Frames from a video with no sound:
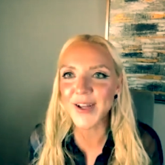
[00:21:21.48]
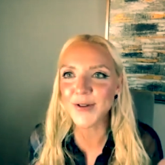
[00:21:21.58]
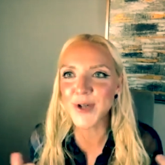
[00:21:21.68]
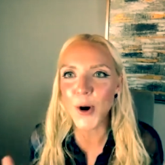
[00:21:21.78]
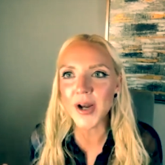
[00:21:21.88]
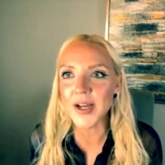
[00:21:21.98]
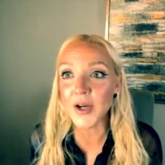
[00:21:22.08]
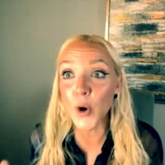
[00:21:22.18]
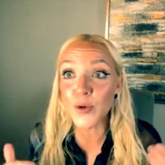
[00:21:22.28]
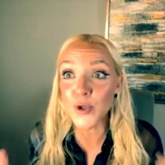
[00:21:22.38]
and you don't want
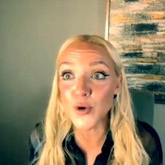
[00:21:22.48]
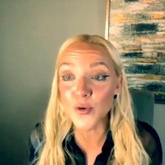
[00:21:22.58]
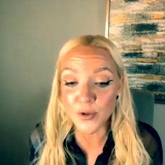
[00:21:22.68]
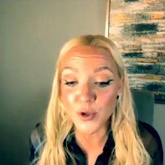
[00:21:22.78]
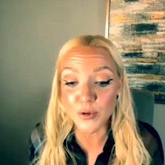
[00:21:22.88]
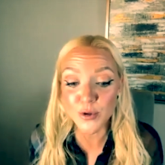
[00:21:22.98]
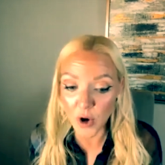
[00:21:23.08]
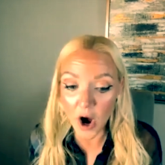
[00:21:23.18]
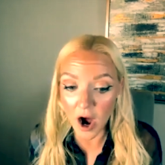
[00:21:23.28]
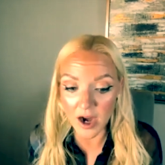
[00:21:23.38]
to go too too
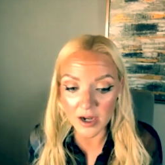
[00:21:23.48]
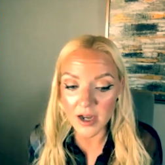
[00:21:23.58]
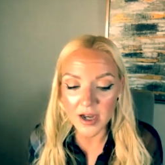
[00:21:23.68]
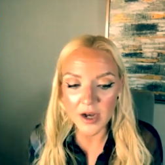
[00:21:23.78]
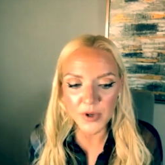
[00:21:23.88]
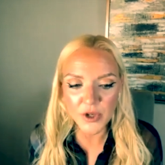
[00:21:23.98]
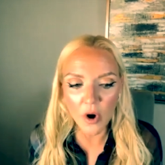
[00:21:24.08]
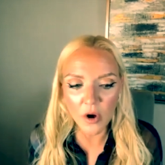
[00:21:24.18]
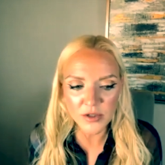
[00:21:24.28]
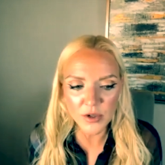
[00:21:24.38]
strong, but you
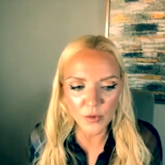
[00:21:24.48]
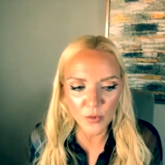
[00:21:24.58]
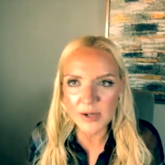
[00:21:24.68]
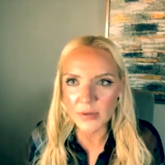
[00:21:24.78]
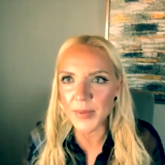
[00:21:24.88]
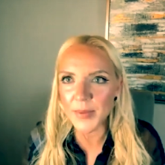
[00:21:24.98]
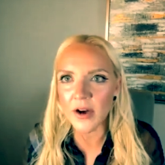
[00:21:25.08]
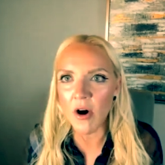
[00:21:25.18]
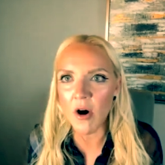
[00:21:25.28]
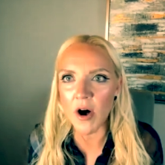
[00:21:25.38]
also want to remain
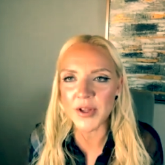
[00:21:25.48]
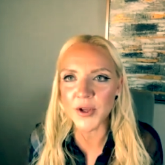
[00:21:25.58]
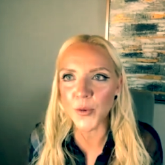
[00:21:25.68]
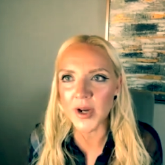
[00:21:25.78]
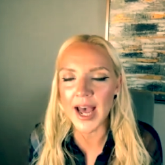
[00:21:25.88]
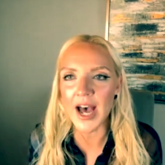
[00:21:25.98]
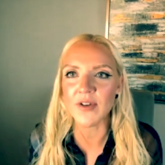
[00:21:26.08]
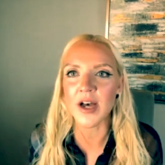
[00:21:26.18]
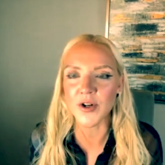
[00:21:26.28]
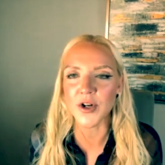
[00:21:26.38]
calm and you want to have it
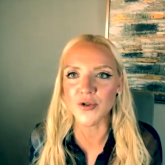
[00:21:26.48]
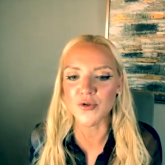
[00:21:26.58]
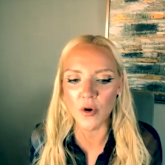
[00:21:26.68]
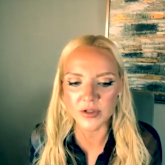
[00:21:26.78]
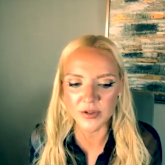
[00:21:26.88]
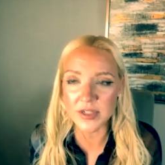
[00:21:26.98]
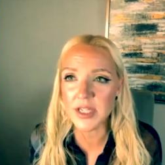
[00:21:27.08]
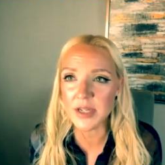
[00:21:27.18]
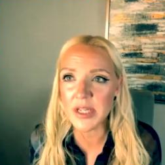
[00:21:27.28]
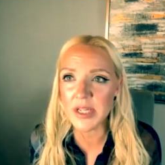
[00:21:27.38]
under control. So this
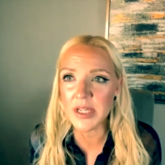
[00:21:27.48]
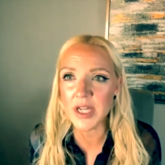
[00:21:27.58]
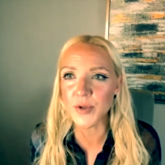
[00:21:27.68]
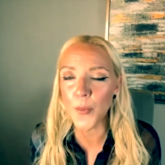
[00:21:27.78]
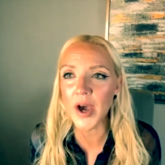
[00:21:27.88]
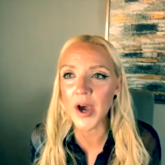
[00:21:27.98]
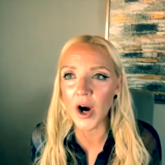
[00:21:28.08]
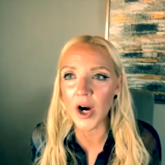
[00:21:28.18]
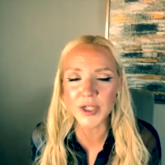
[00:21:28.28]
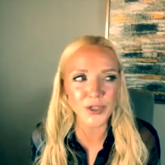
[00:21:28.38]
can be tough. So don't be
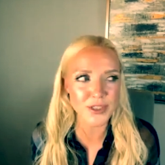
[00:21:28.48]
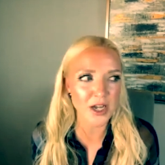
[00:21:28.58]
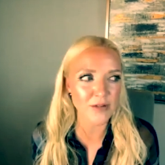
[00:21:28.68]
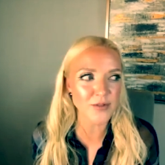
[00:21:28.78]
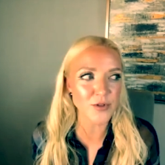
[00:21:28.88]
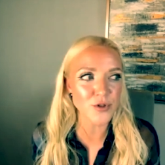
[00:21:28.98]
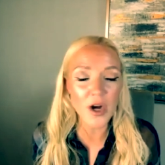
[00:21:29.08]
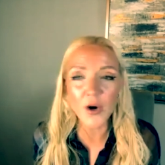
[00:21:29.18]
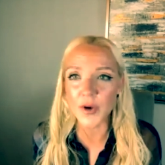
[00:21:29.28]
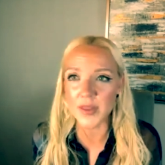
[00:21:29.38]
hard on yourselves if you
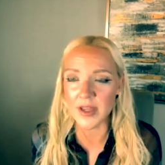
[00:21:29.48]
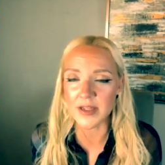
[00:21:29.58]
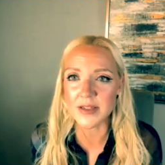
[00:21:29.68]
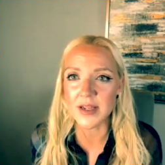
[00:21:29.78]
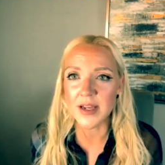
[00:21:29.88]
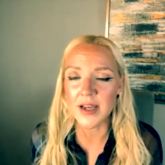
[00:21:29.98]
struggle with this.